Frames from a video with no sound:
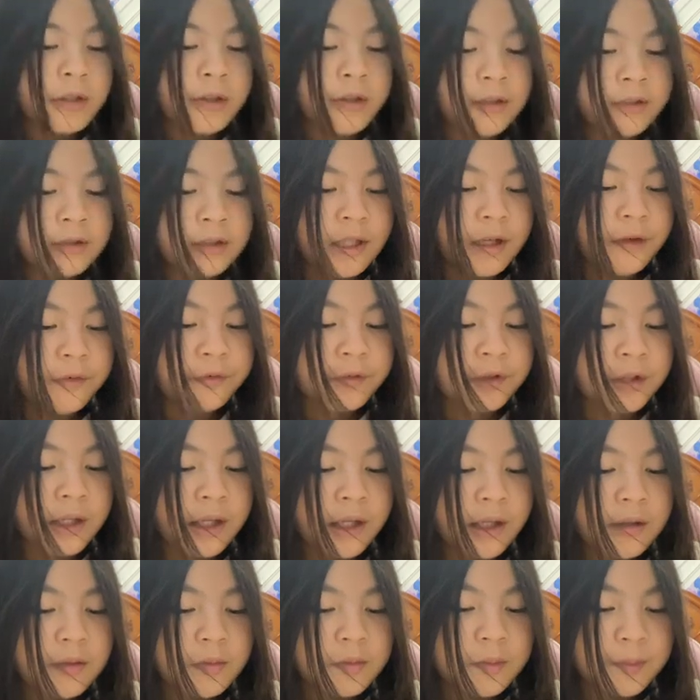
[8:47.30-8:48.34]

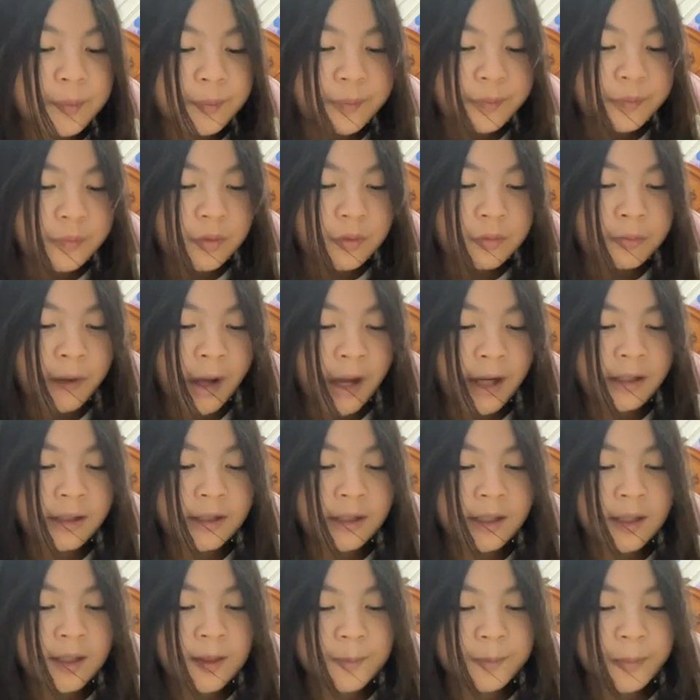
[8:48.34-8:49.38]
Safely back
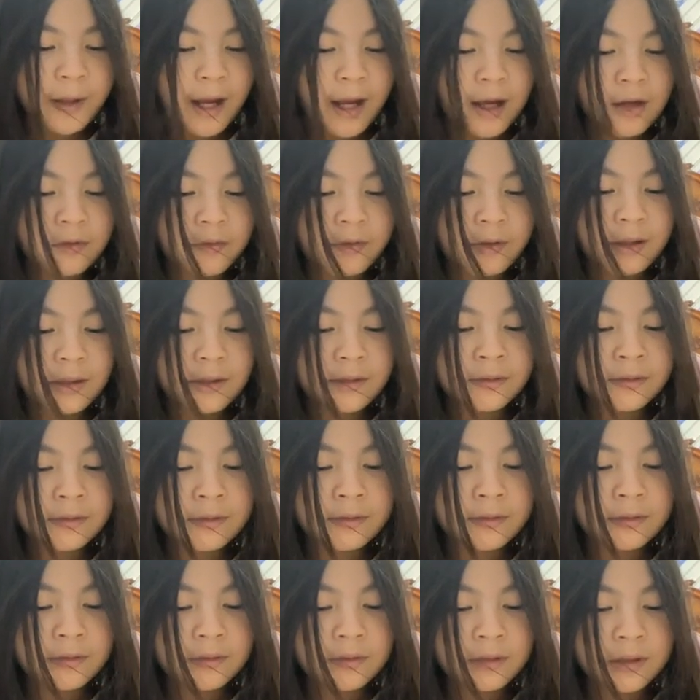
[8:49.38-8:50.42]
in Paris,
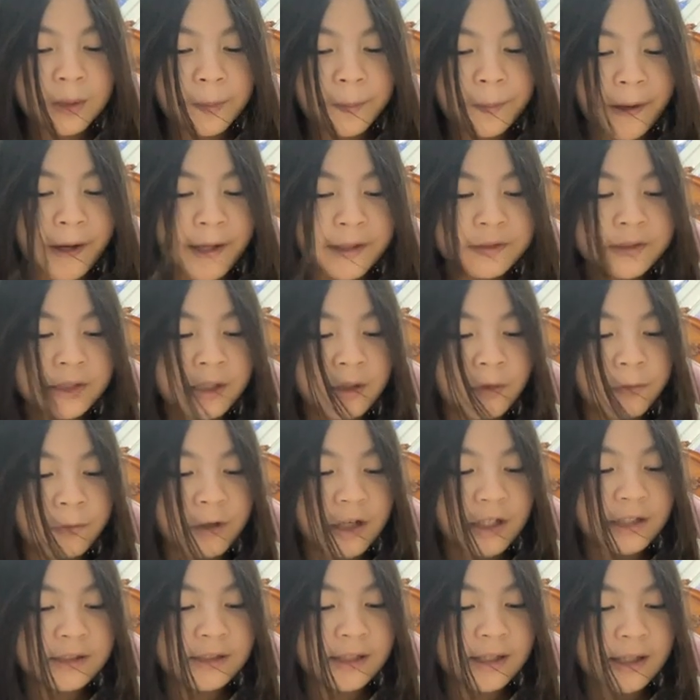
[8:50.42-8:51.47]
the painting
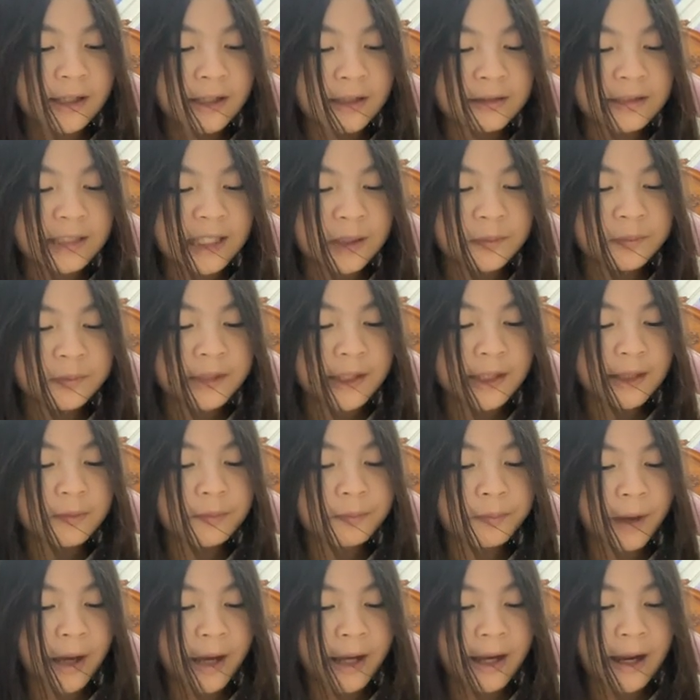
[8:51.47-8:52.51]
was
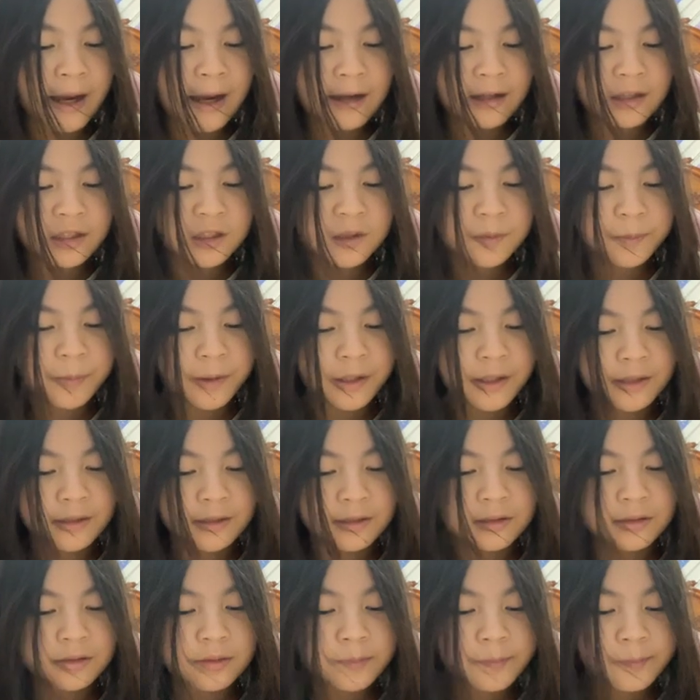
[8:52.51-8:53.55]
examined by
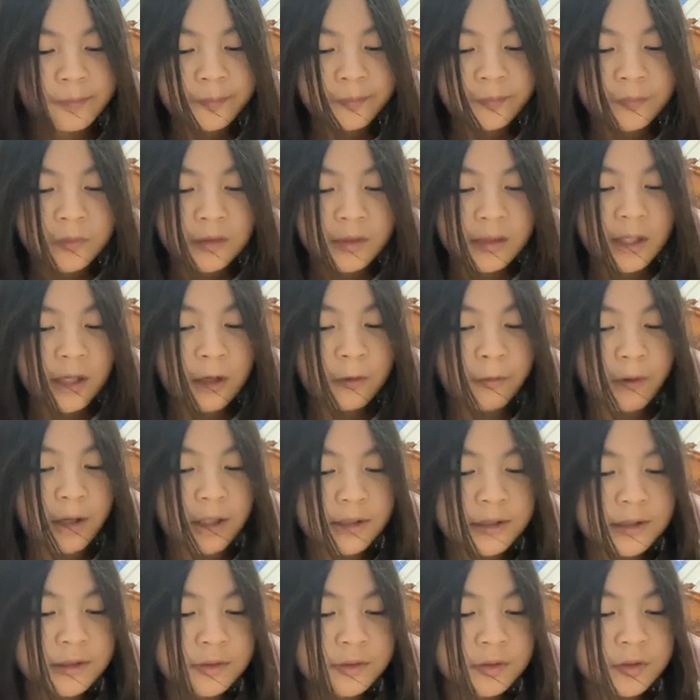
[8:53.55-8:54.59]
experts. They
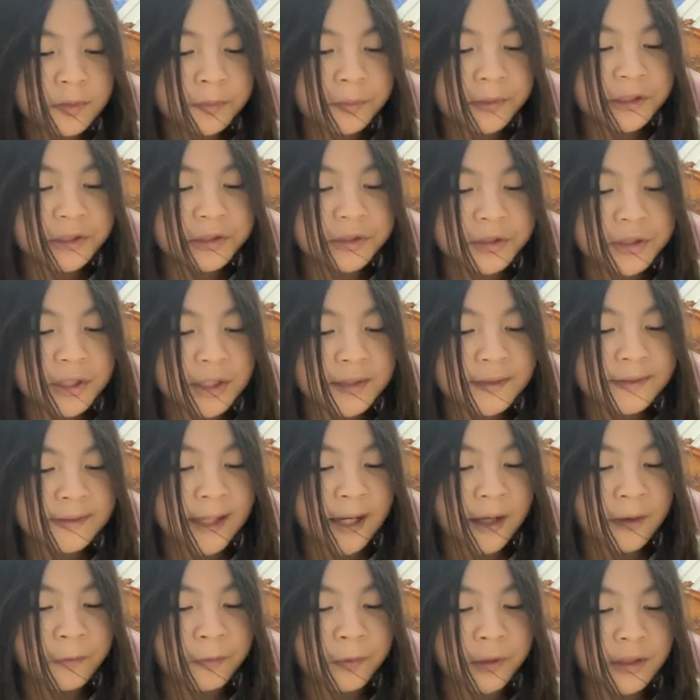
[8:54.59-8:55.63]
wanted to be sure
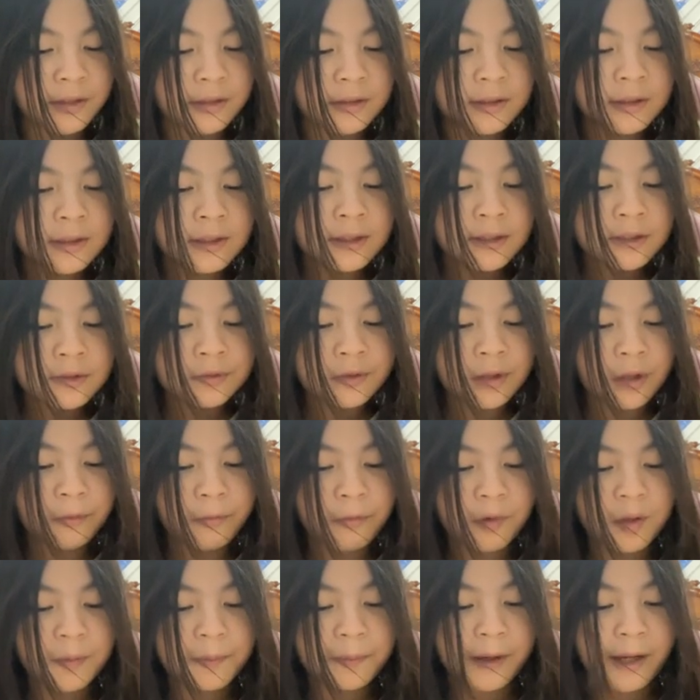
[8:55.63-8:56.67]
that was the
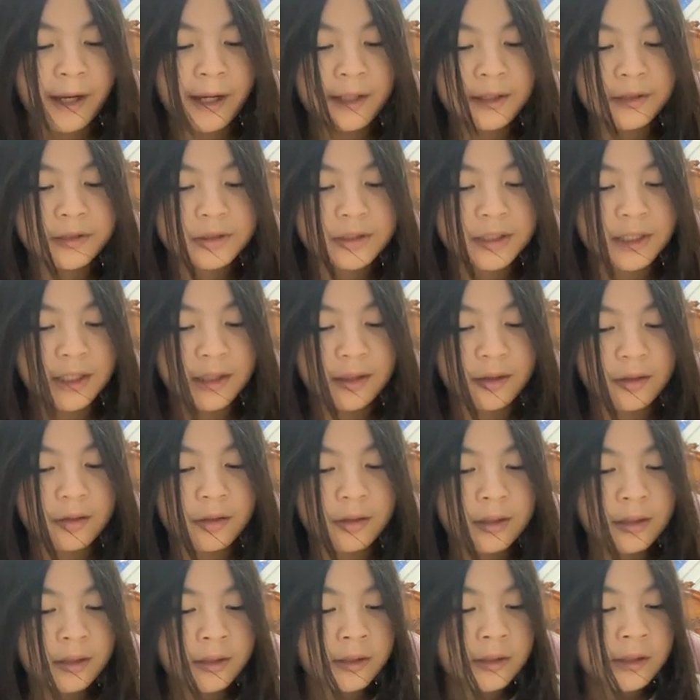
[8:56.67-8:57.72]
real painting
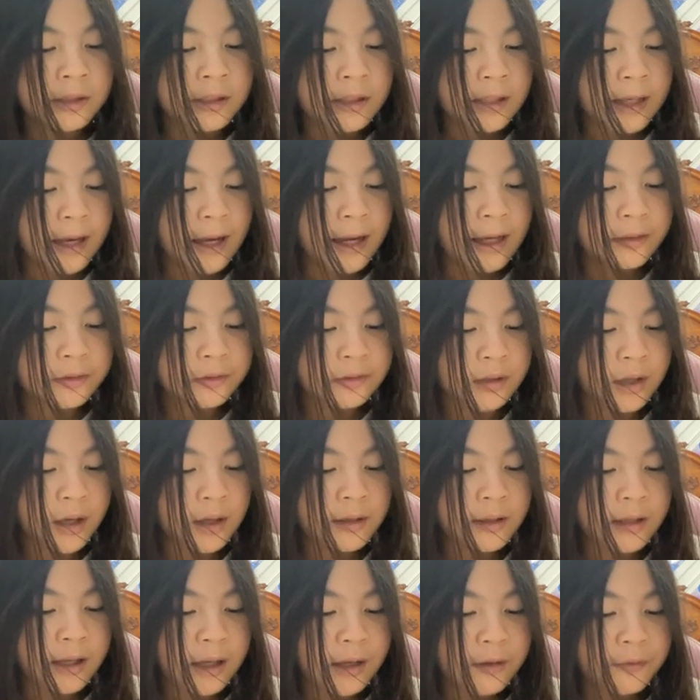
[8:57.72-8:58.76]
and
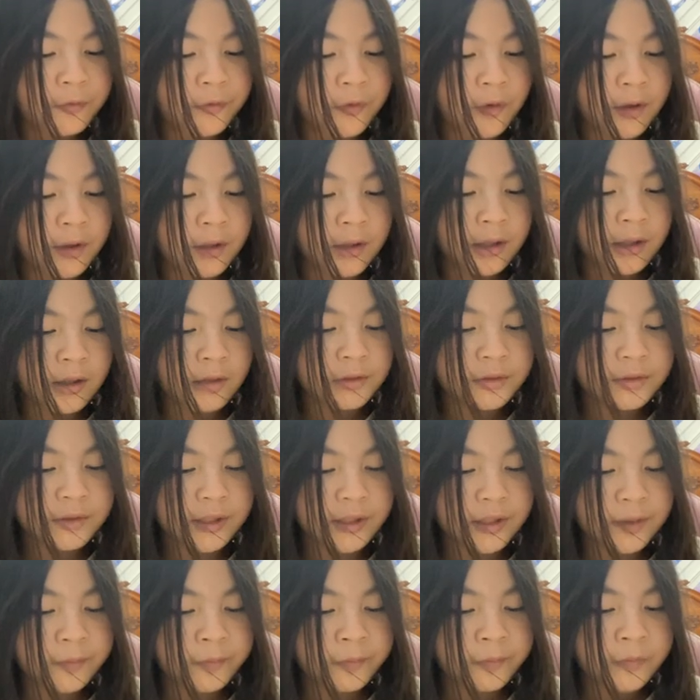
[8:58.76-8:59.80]
not a
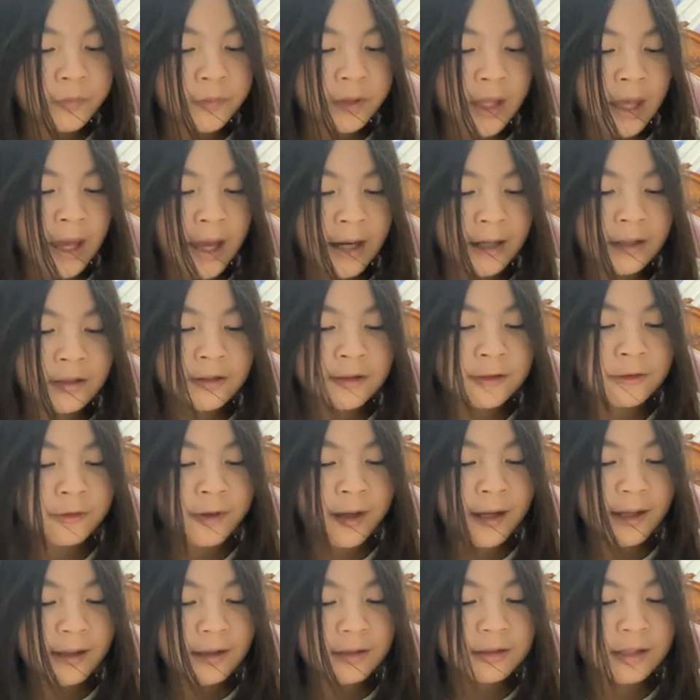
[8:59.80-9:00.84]
forgery.
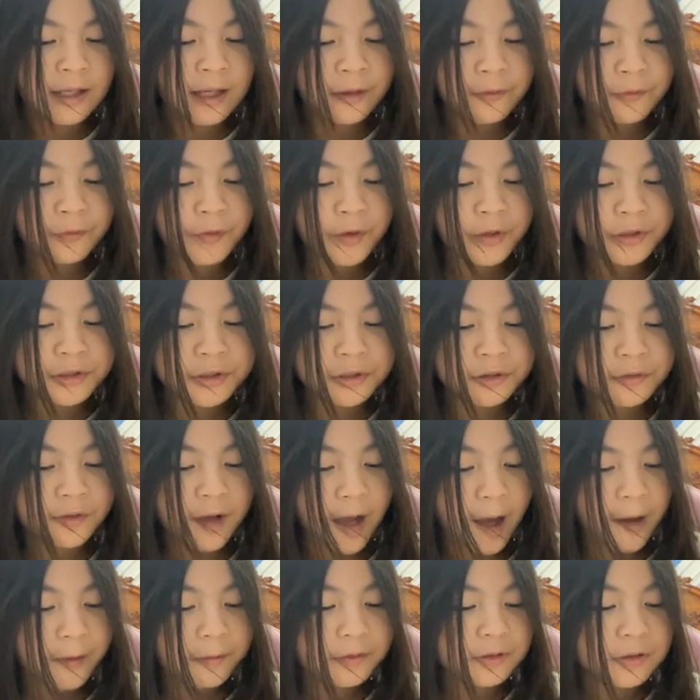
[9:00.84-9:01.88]
X-rays and
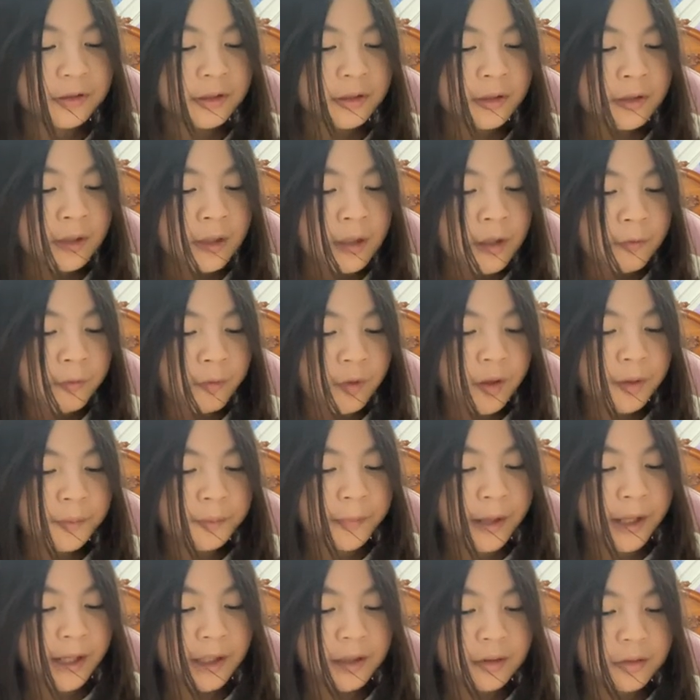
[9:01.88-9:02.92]
photographs were
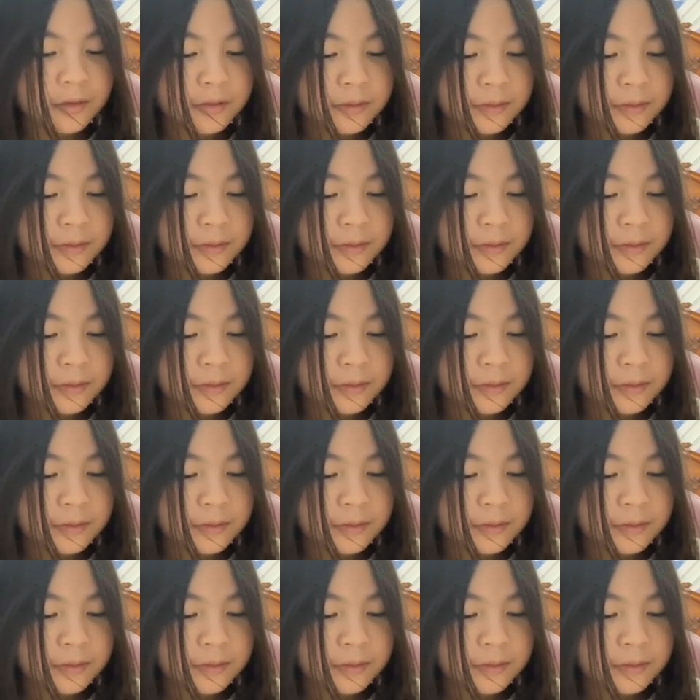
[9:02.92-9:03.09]
made.